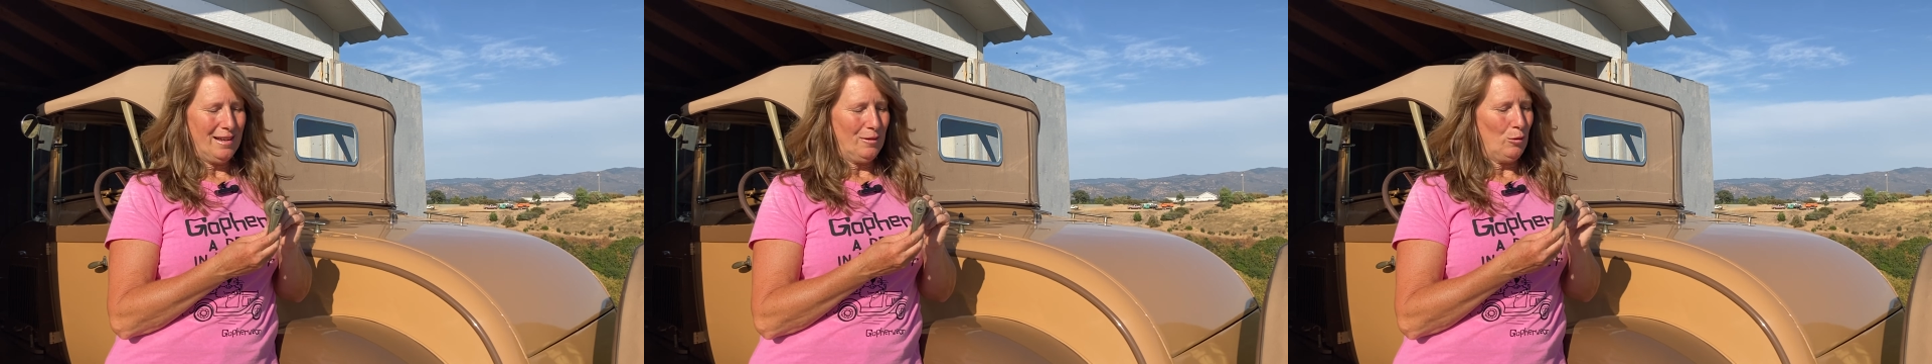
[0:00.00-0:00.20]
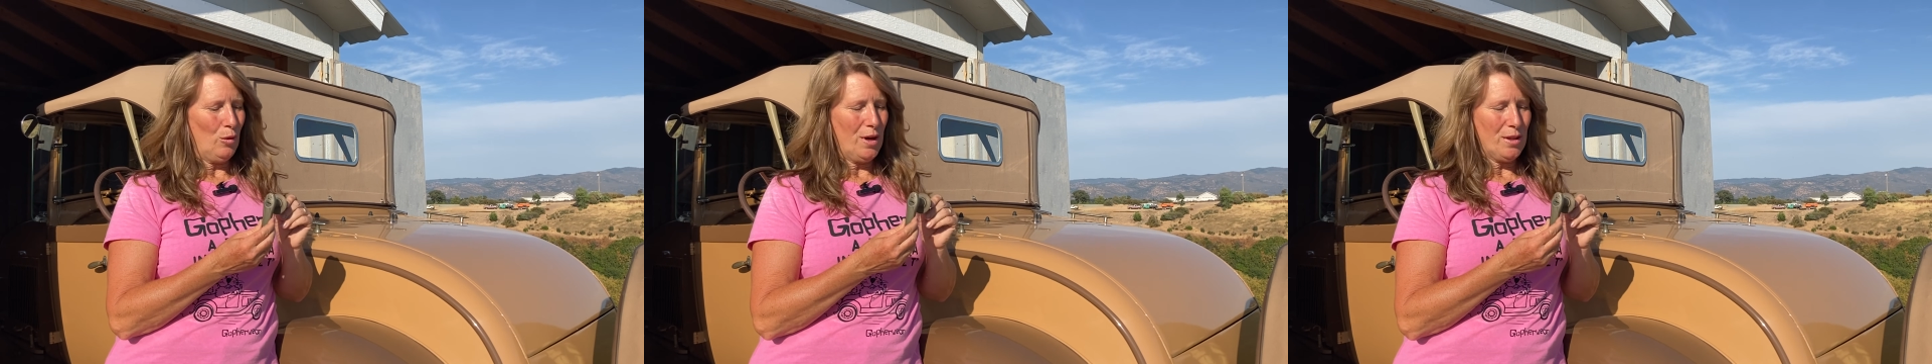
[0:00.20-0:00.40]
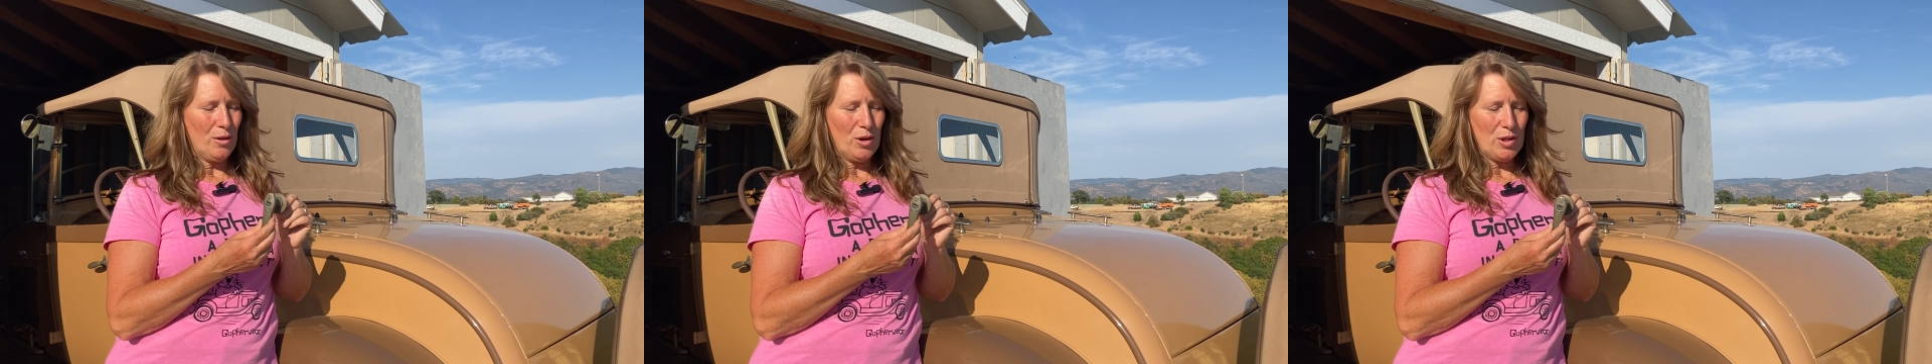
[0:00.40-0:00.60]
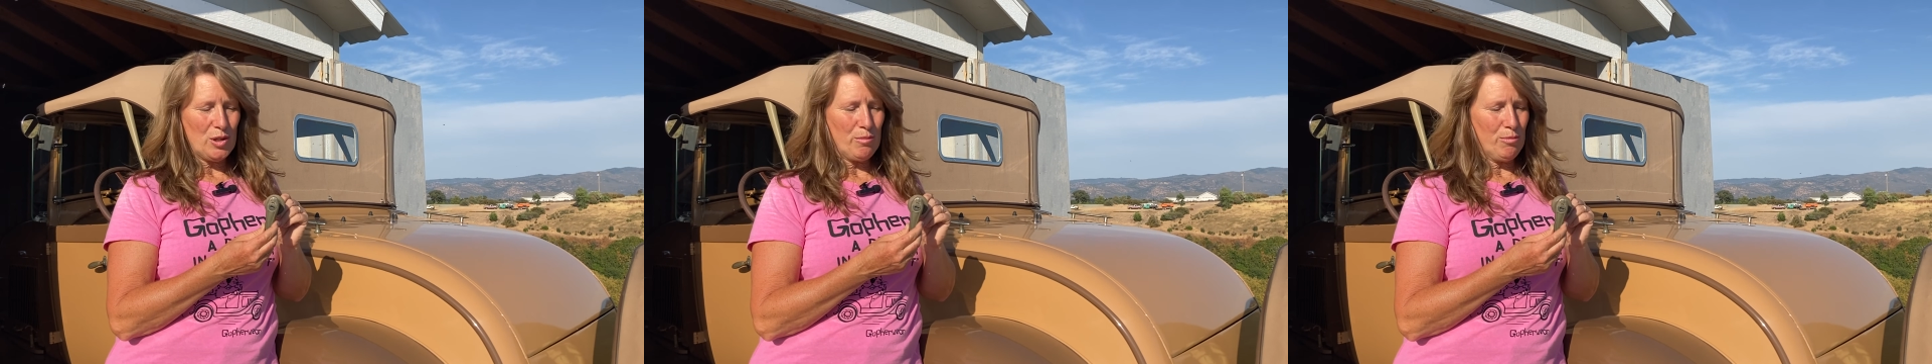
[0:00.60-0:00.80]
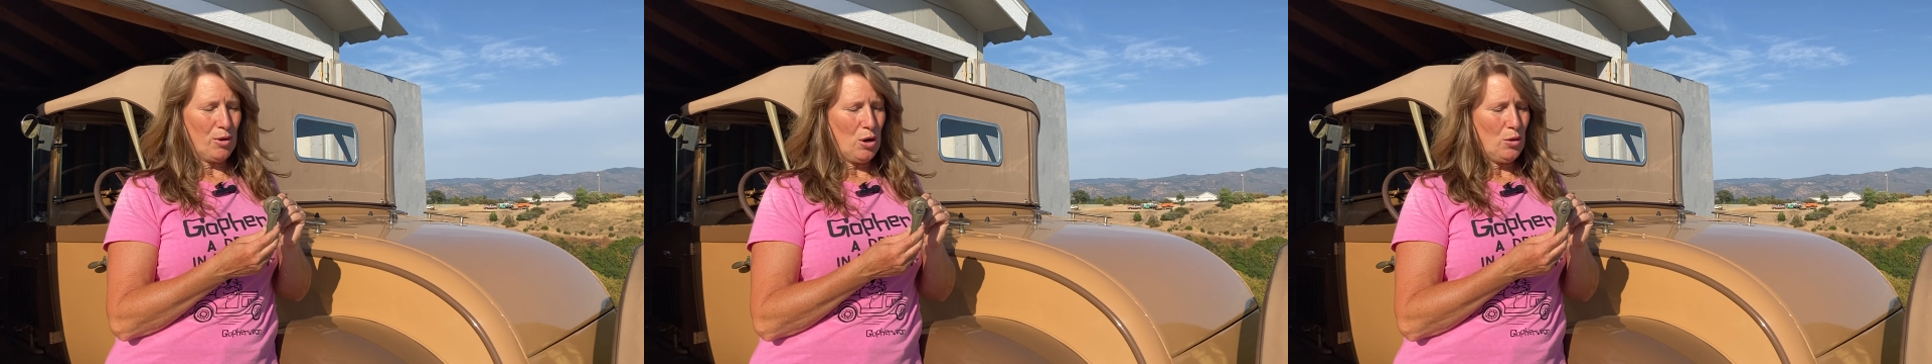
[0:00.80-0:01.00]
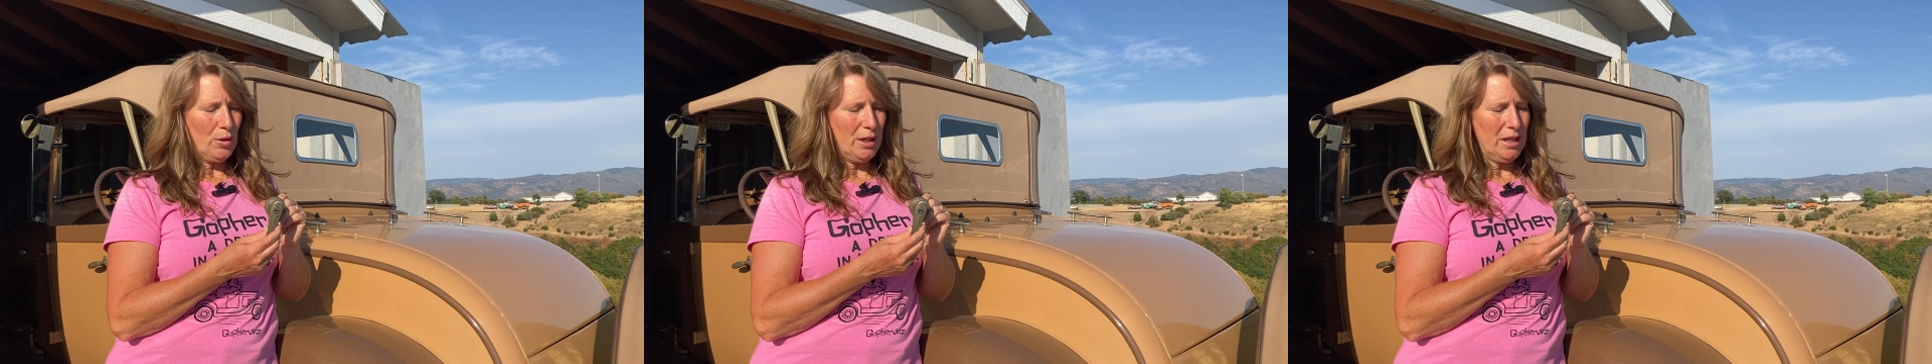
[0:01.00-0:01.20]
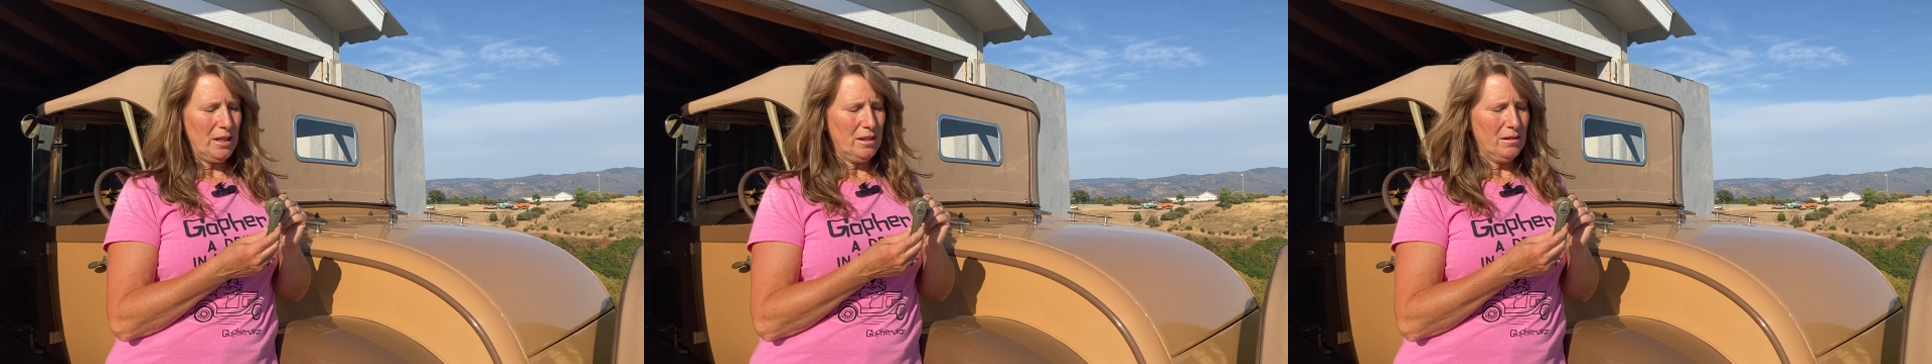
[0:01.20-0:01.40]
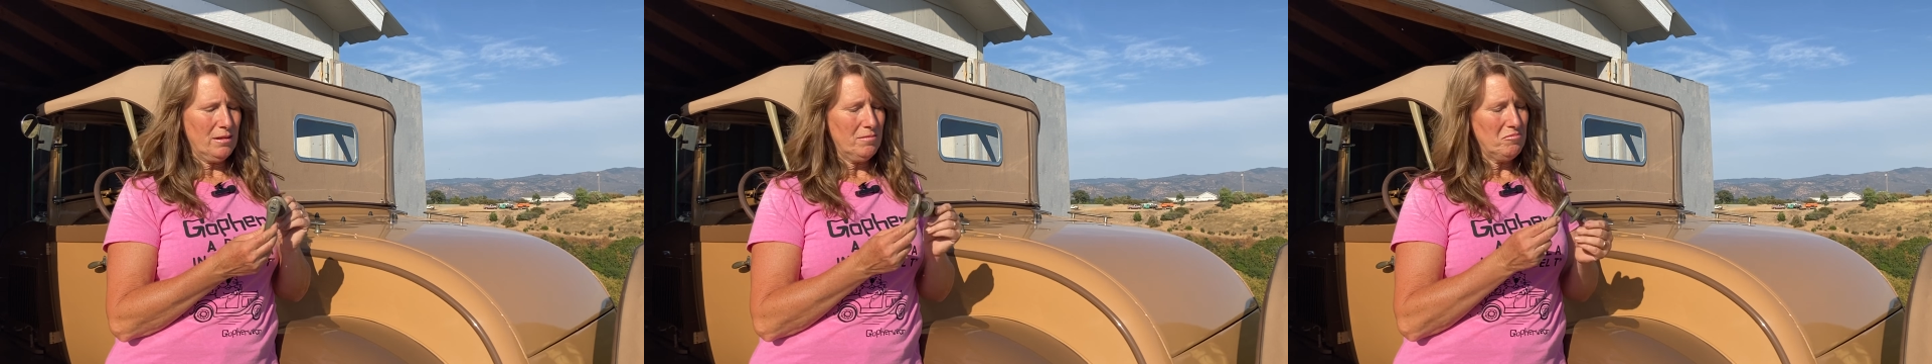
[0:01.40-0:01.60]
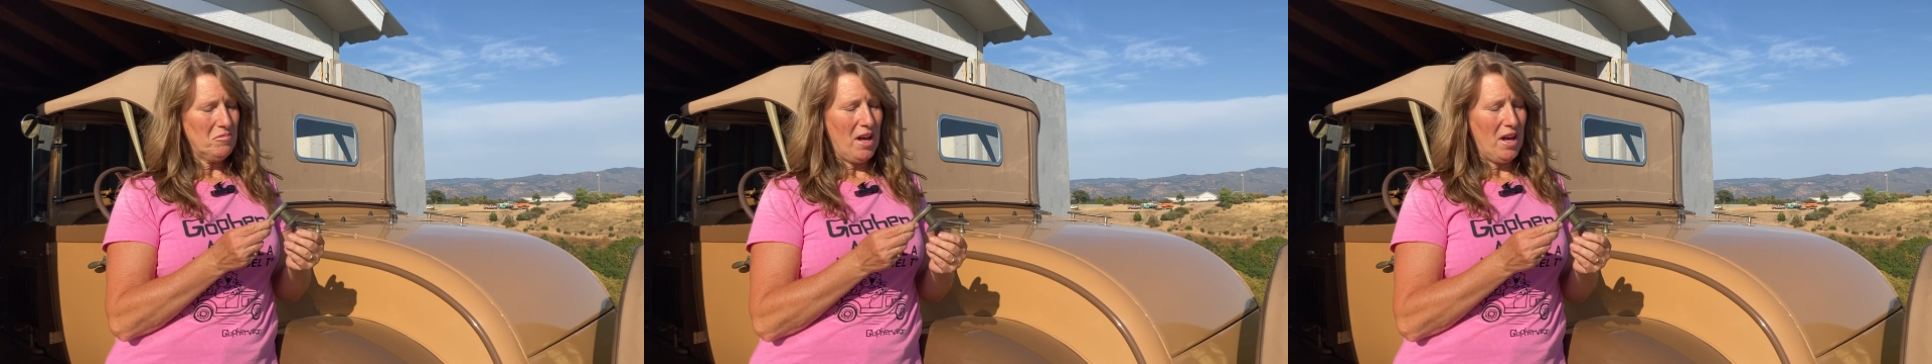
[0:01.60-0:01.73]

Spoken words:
whether it's broken.